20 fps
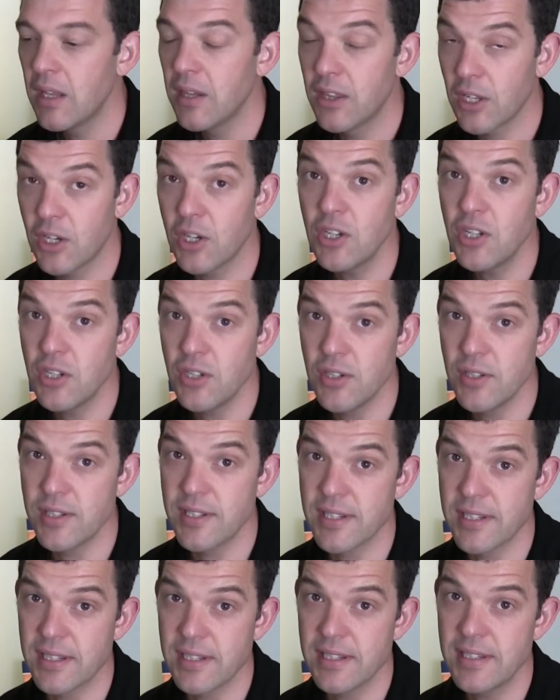The good
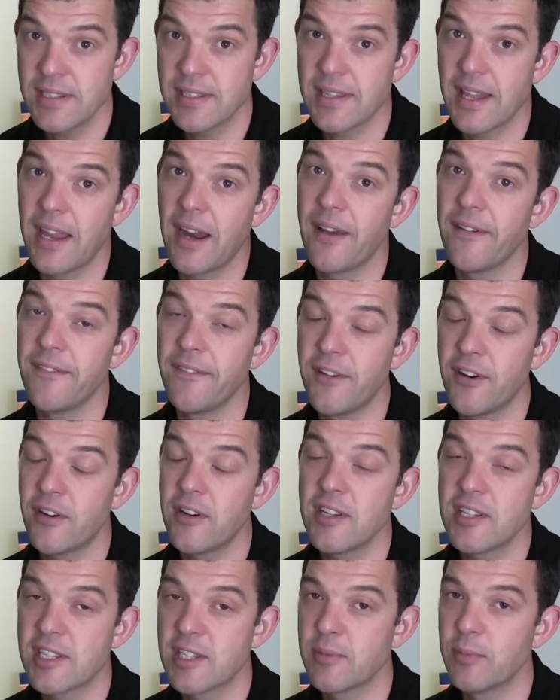news is that a
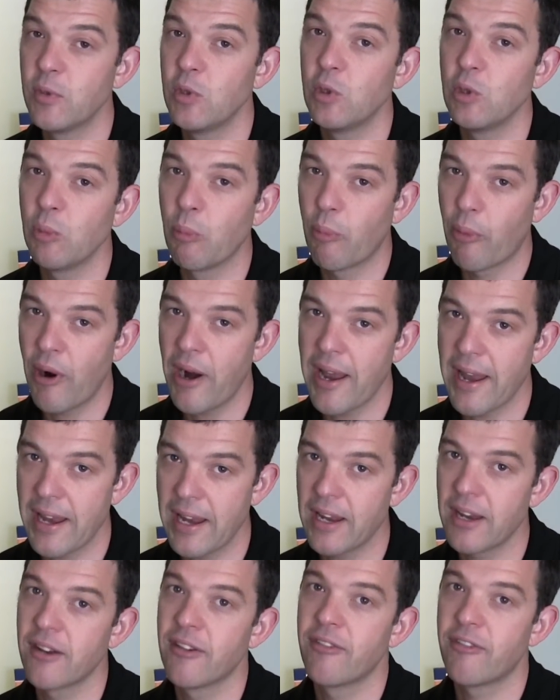very small
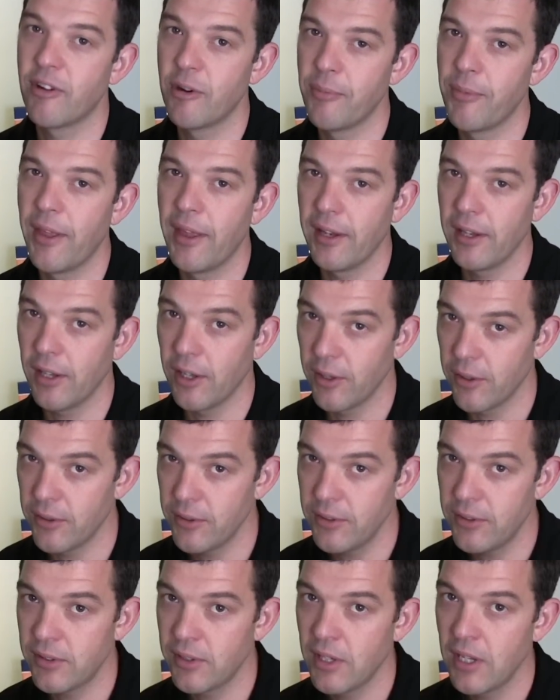break from that
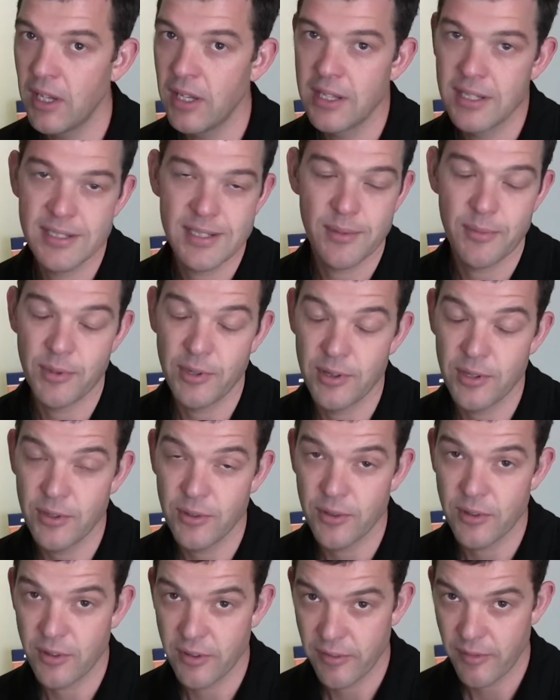load, somewhere in the
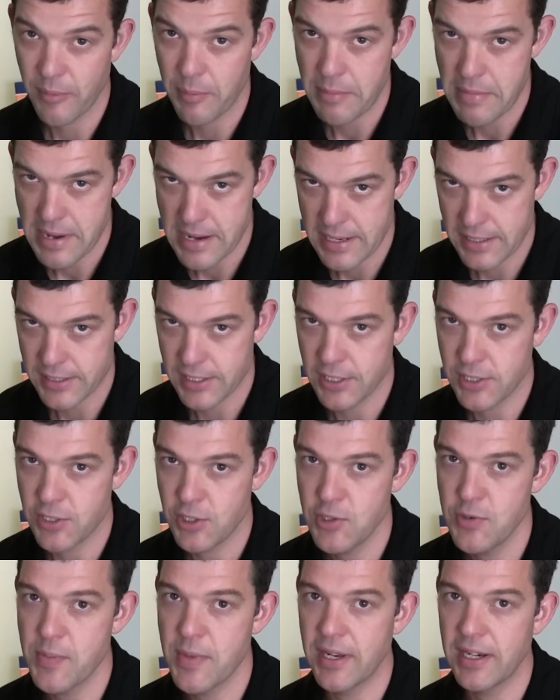order of a minute to
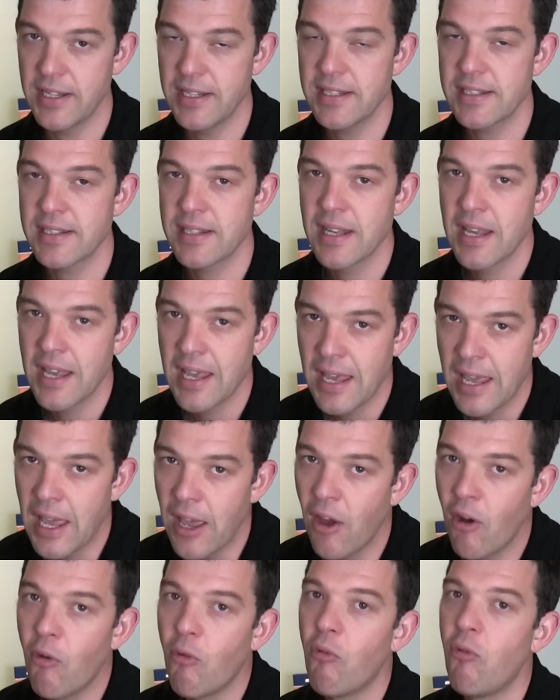2 minutes,
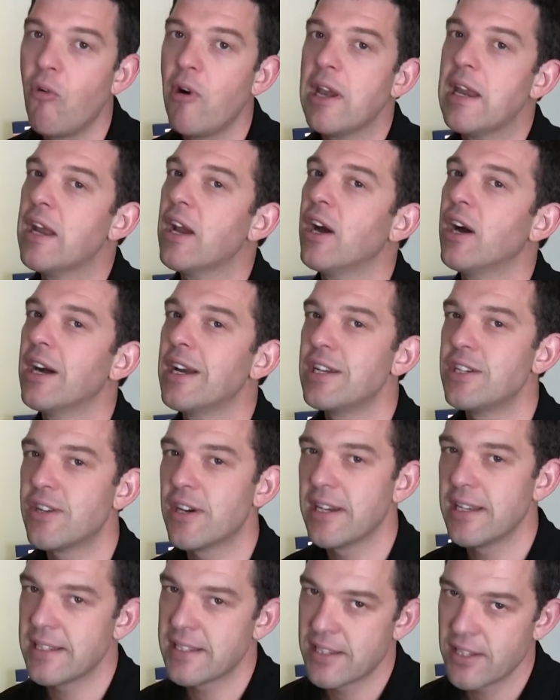
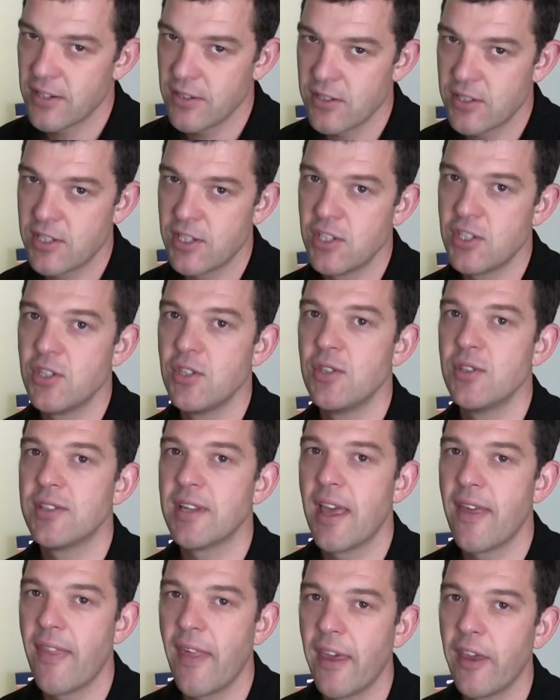rehydrates those tissues
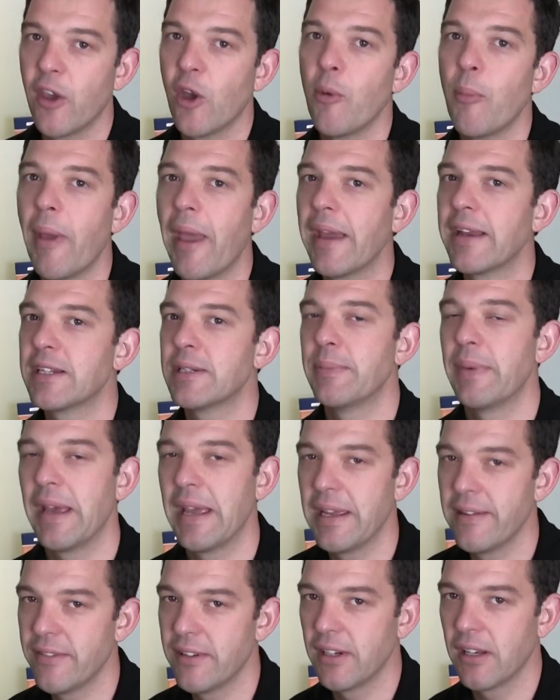and they go back to
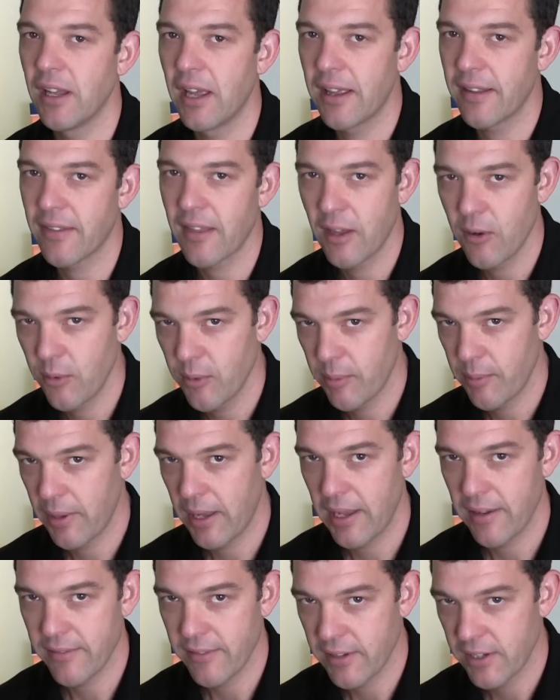behaving like they were
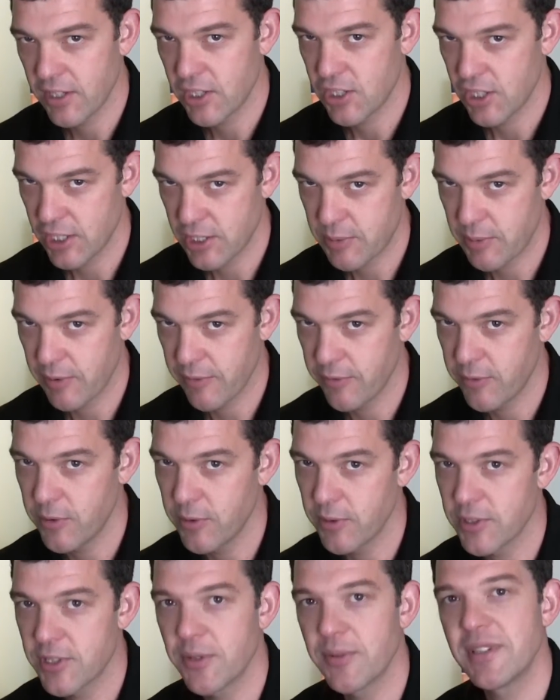behaving just
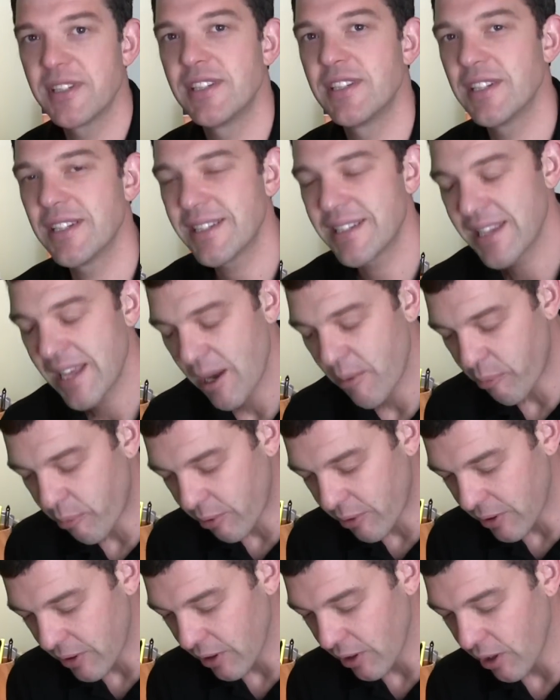before. So it's just that
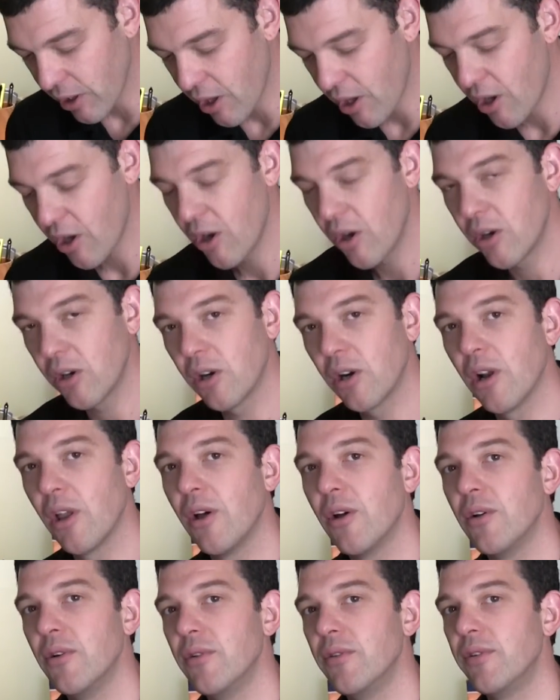prolonged
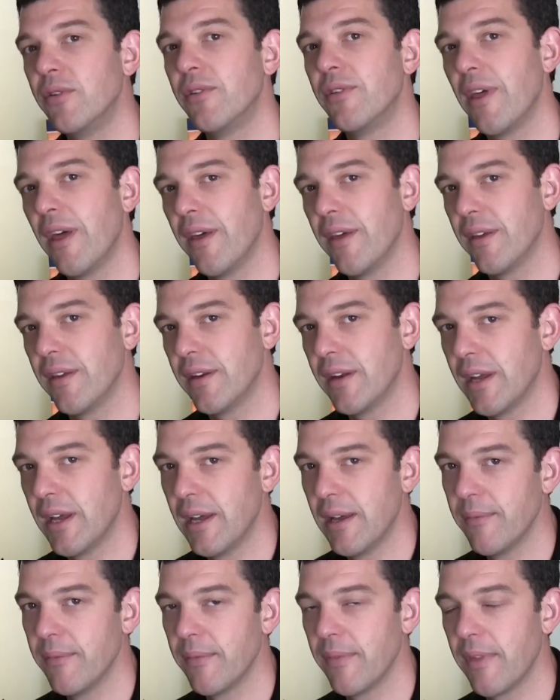load that
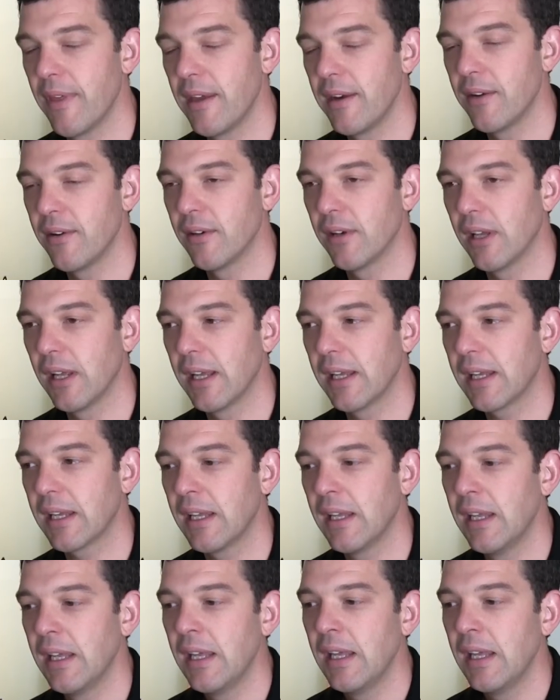they don't like.